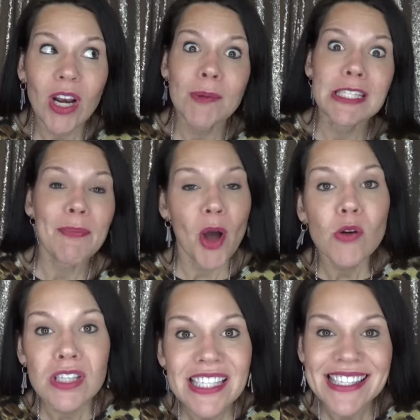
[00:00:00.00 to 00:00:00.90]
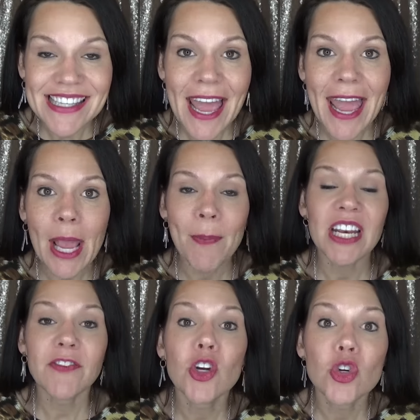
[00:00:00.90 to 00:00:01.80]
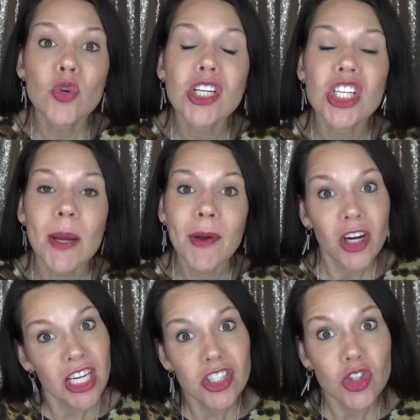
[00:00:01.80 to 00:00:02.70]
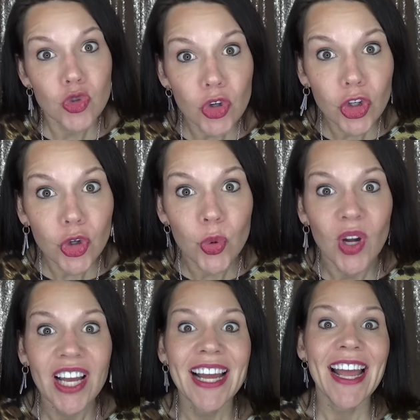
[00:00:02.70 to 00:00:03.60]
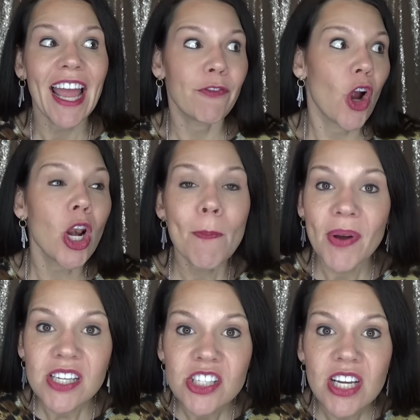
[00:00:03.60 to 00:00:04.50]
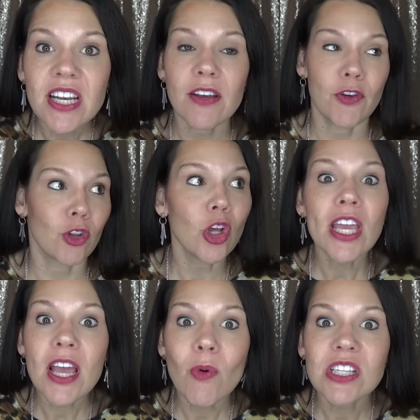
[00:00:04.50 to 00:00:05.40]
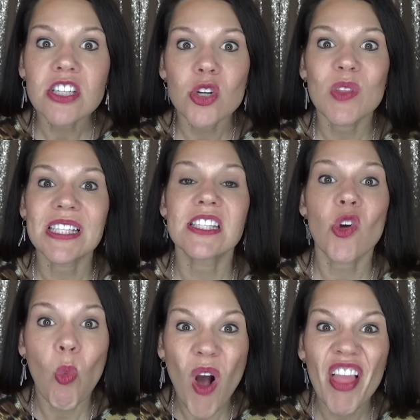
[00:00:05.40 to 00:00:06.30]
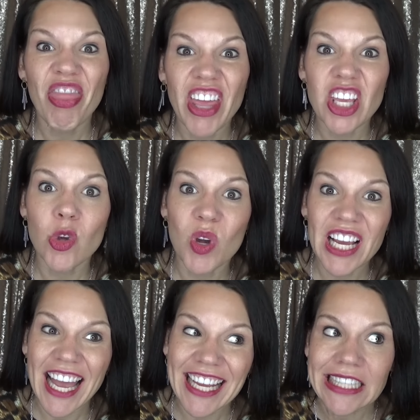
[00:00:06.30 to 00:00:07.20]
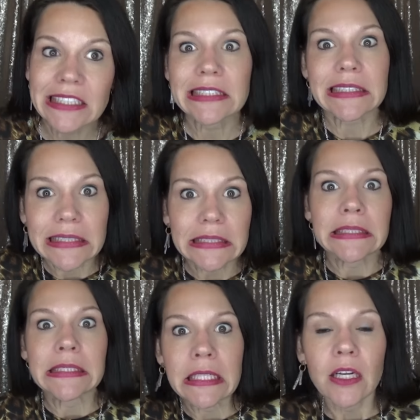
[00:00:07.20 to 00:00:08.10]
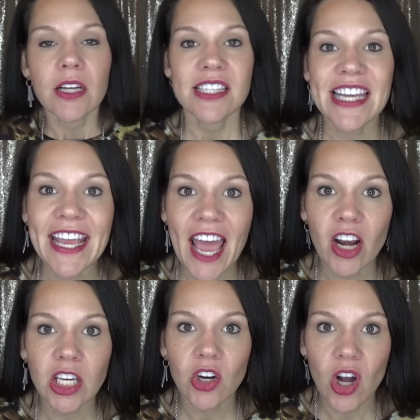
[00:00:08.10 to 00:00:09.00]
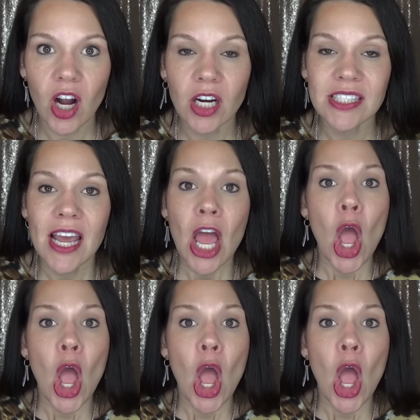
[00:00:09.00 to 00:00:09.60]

what I'm supposed to say, but if you're new to Jamberry, it's true. If you're on a budget, if you're looking at what to do, this is the one thing you can kind of take out of your cart.